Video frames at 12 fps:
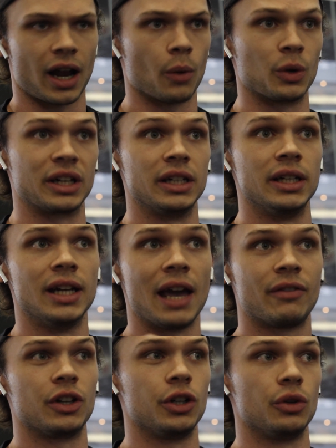I would
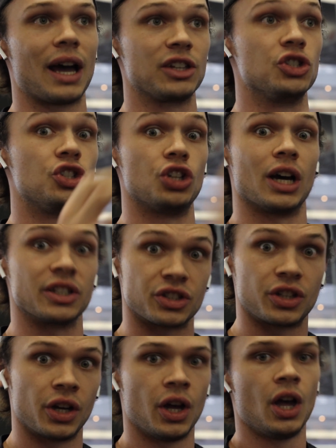never do that just